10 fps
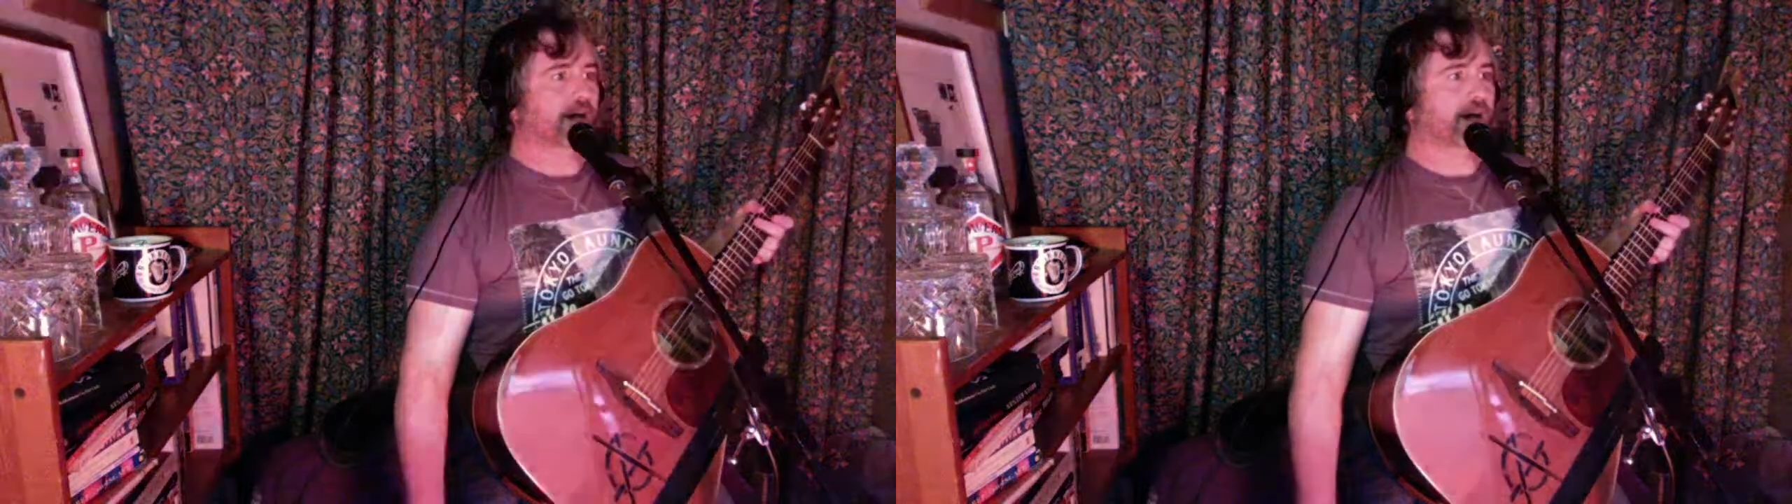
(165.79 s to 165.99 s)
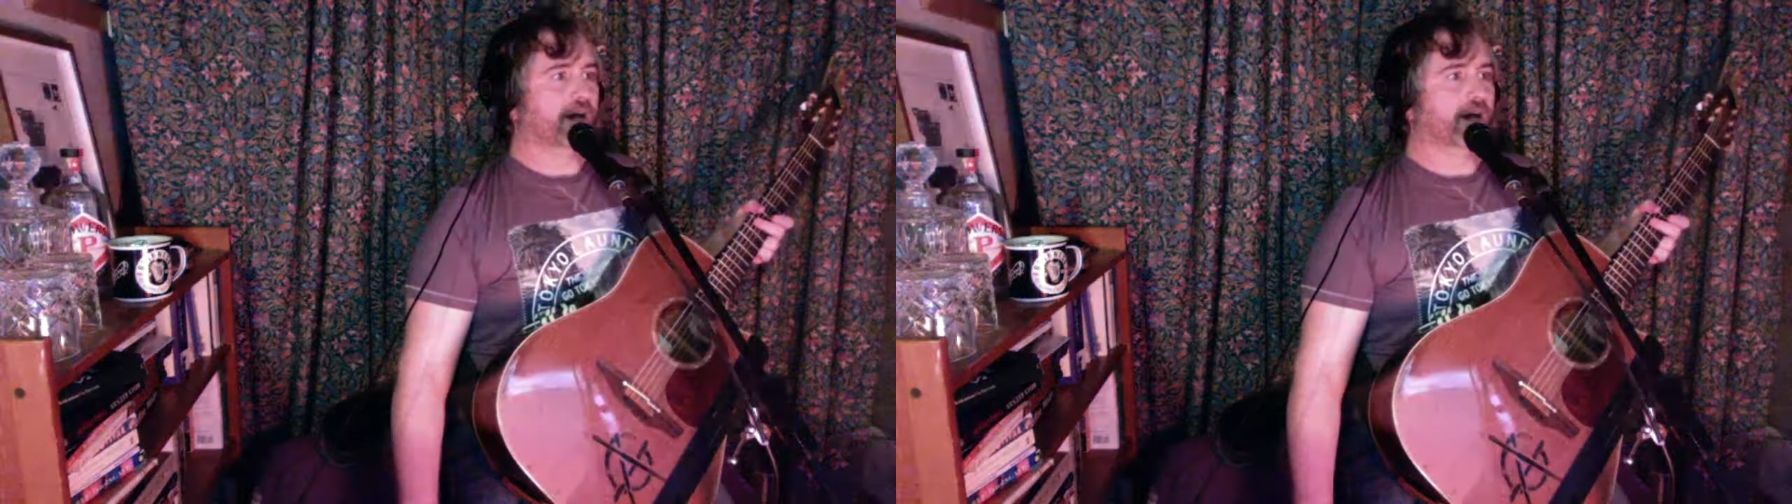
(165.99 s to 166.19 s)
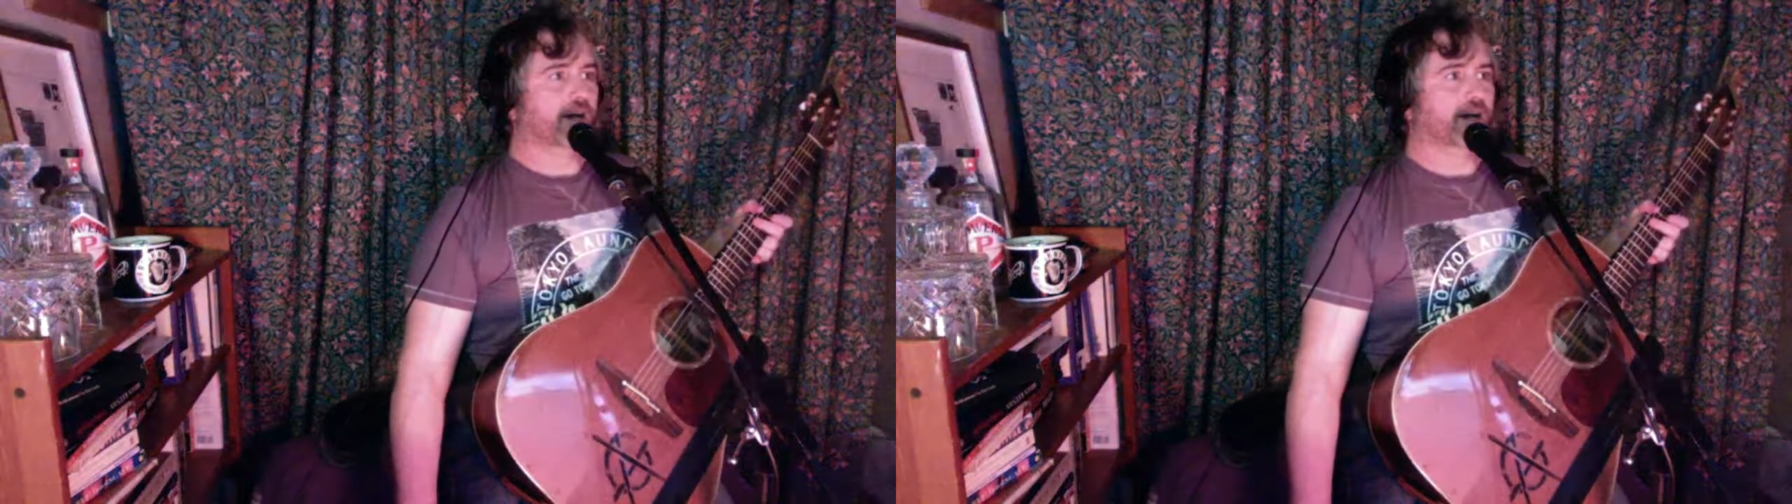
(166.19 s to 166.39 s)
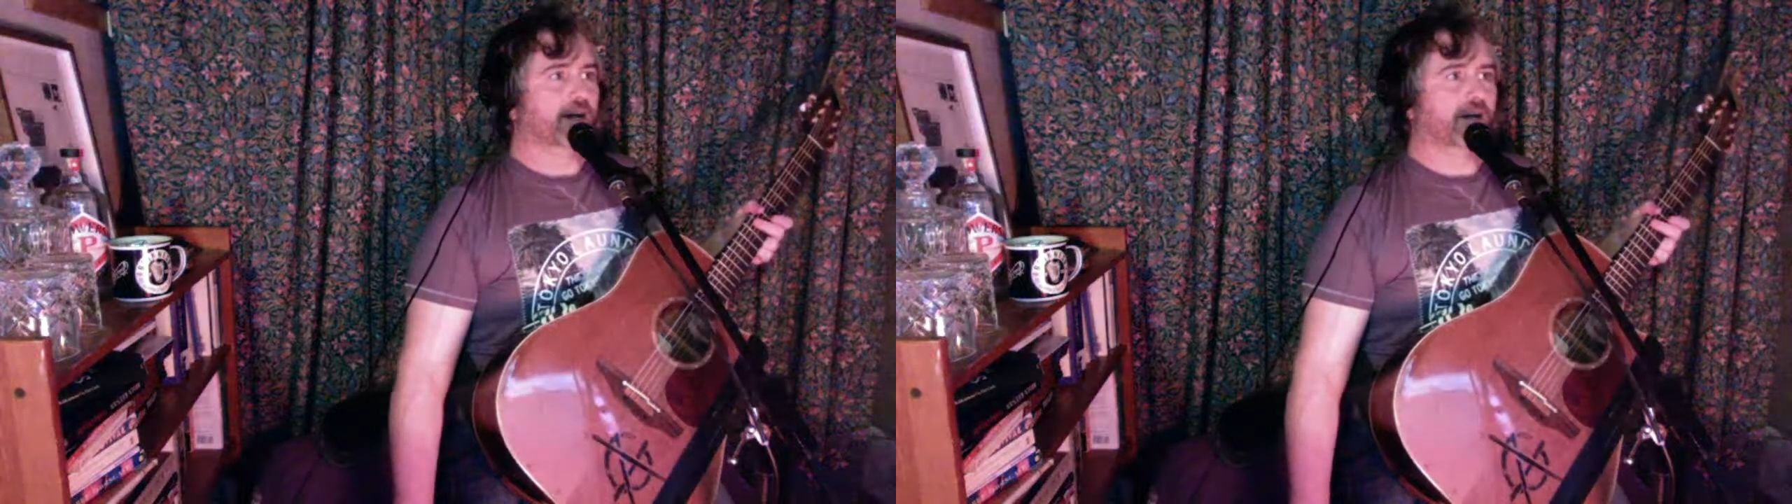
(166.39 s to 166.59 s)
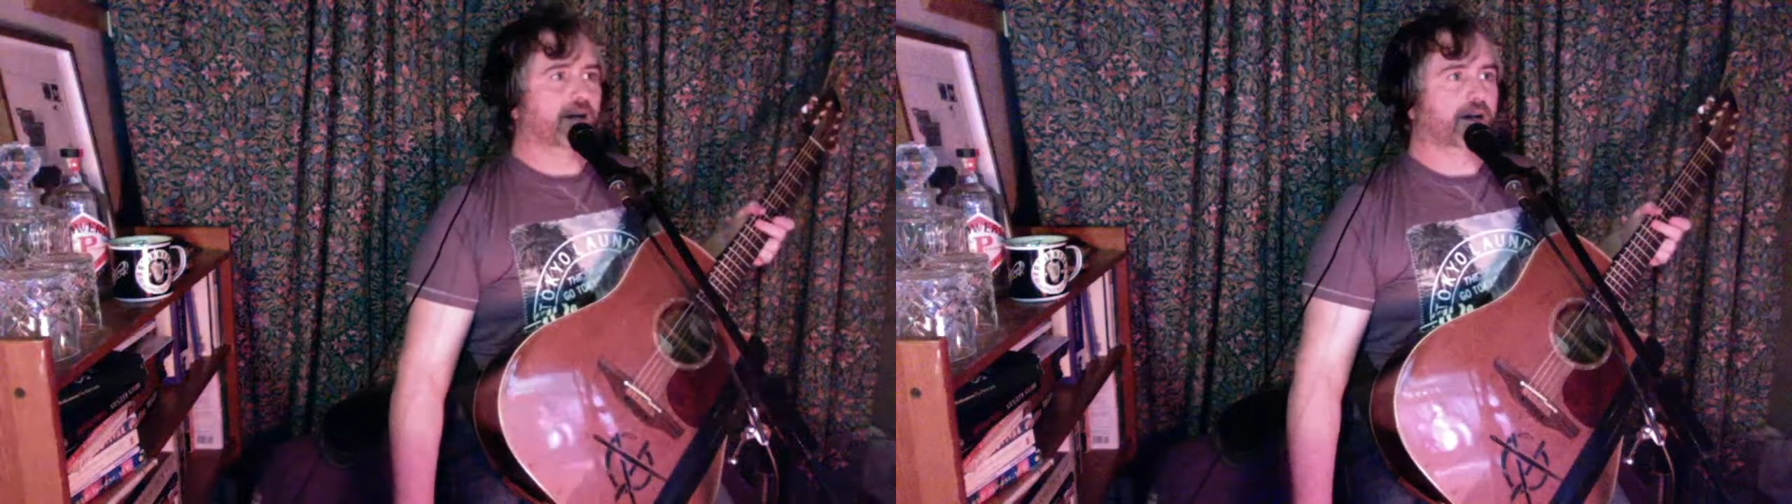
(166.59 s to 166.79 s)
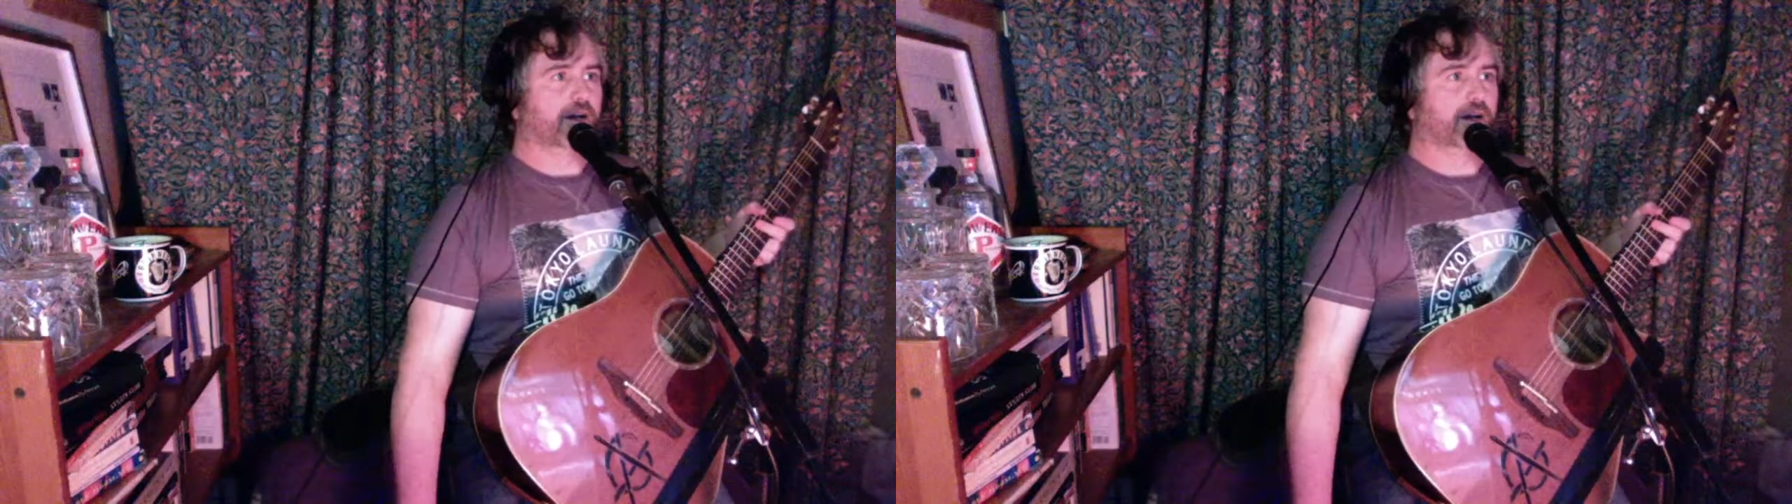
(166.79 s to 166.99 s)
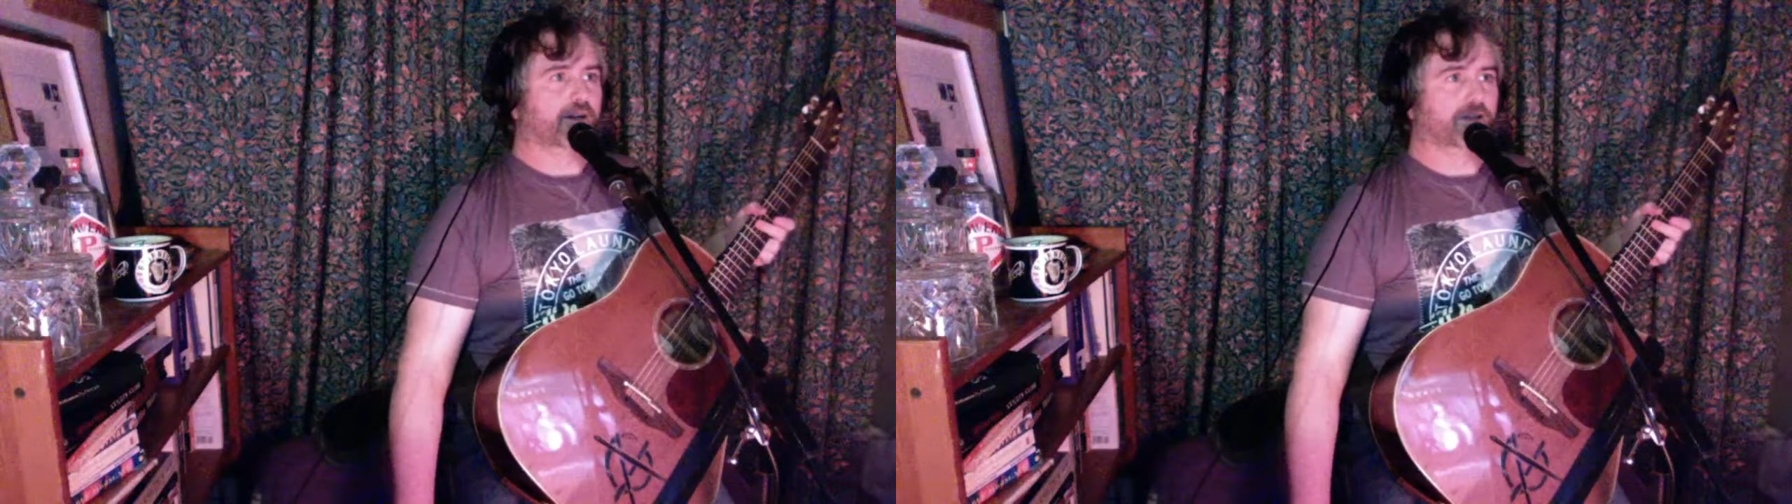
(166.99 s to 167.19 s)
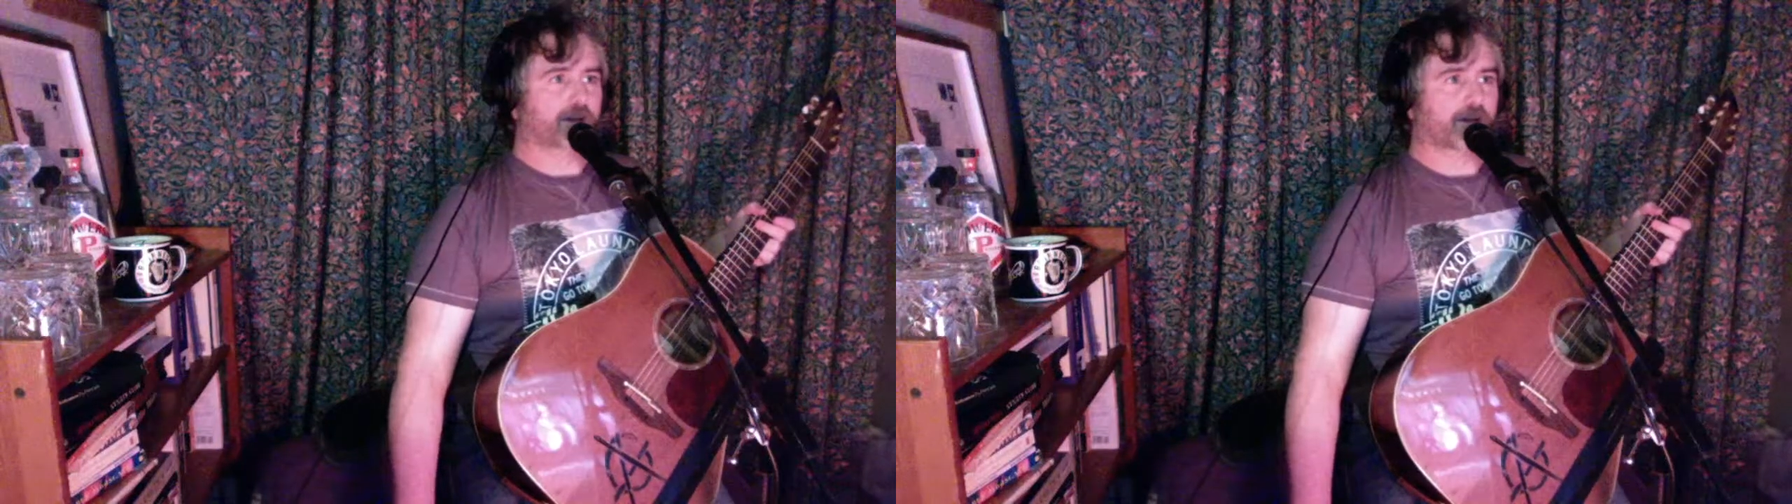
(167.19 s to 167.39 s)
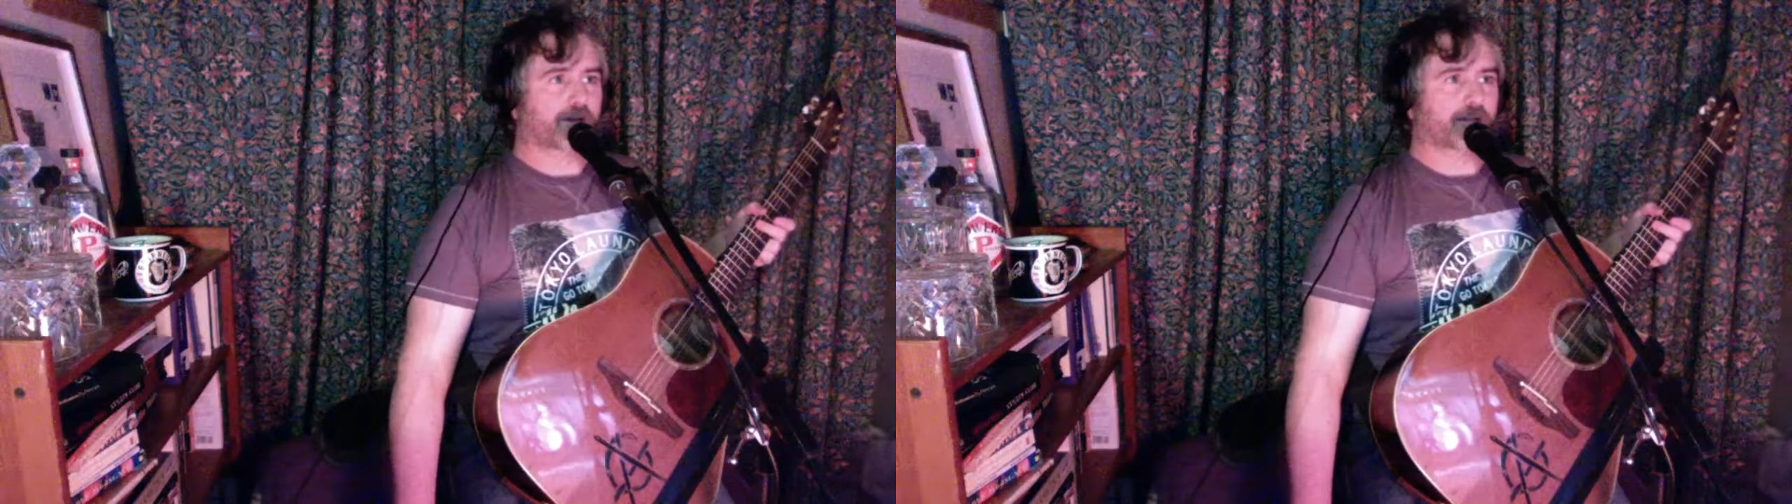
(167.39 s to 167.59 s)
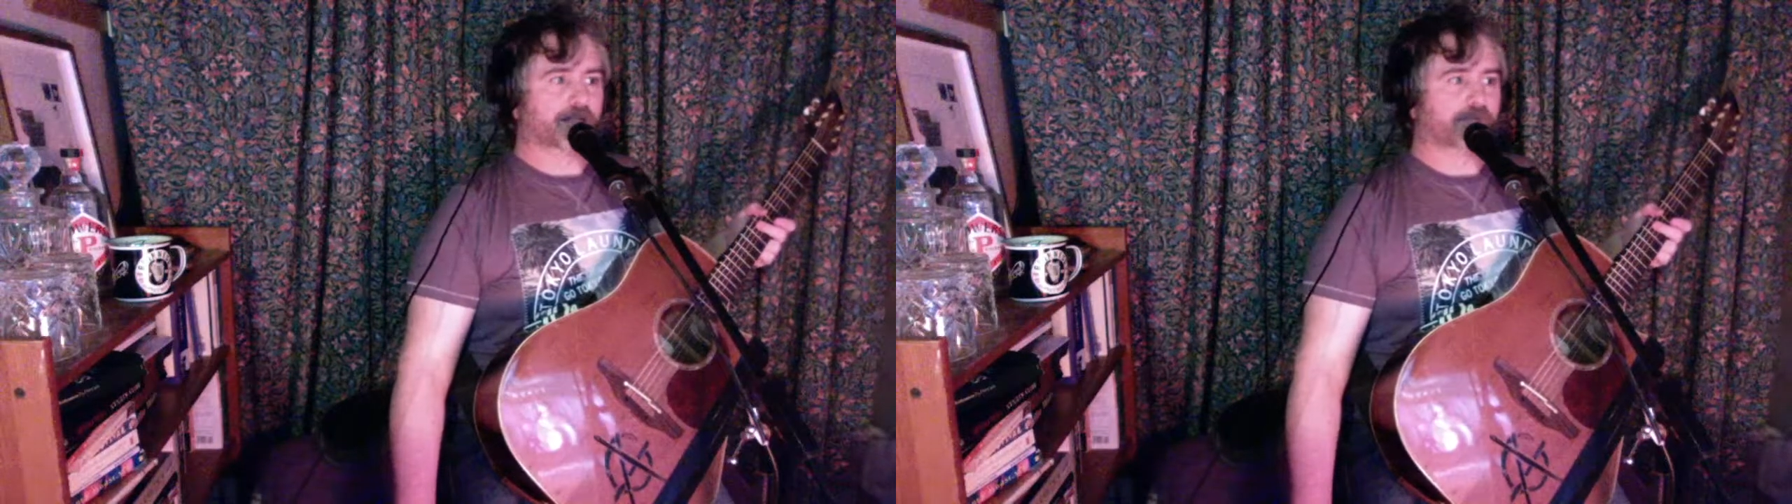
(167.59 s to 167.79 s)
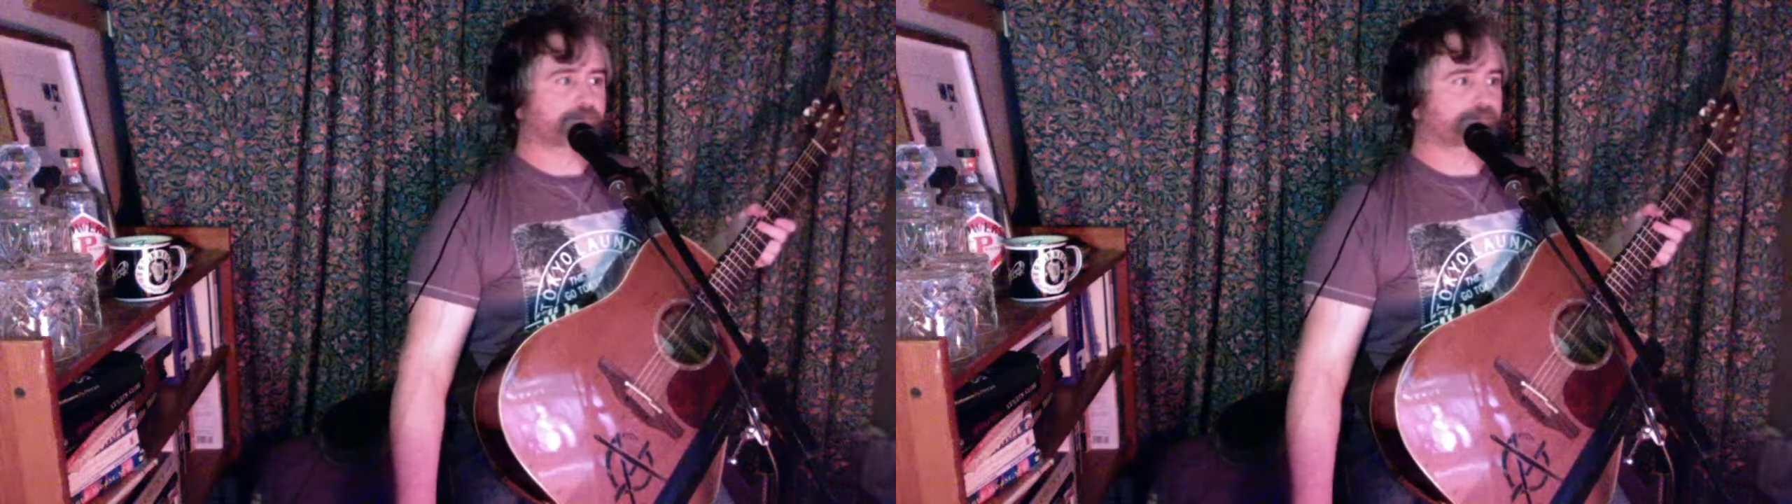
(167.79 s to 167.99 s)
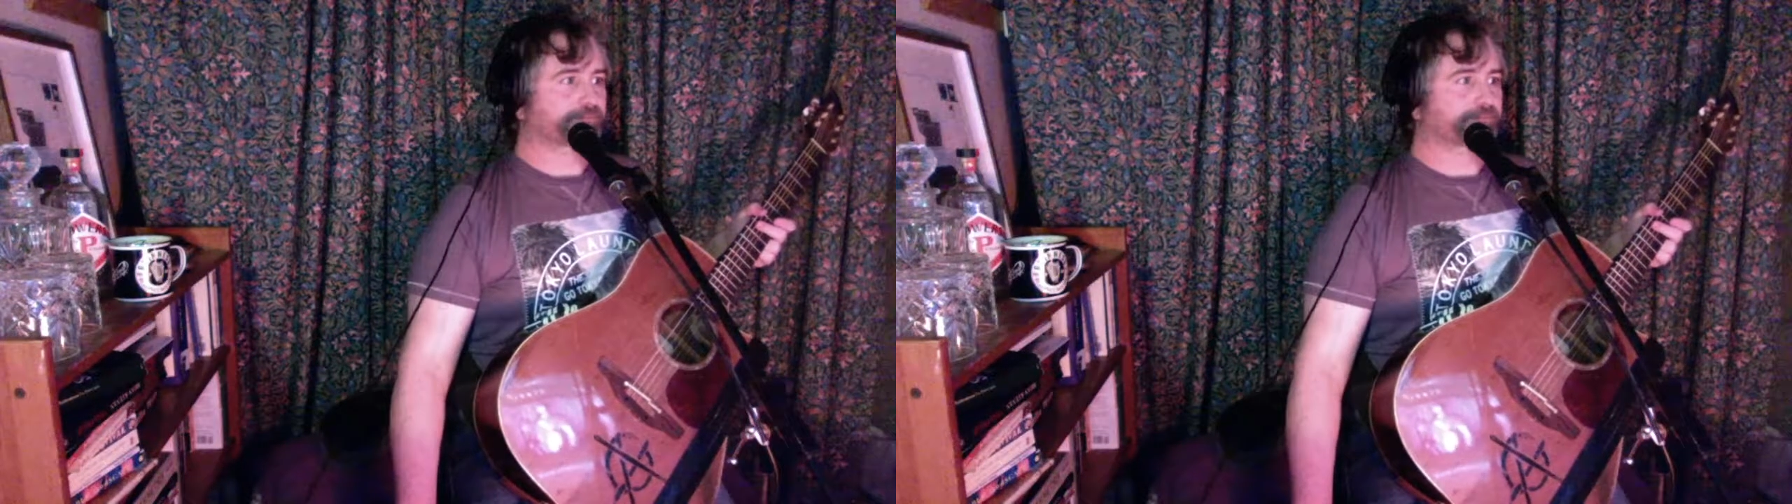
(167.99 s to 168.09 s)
You're very welcome.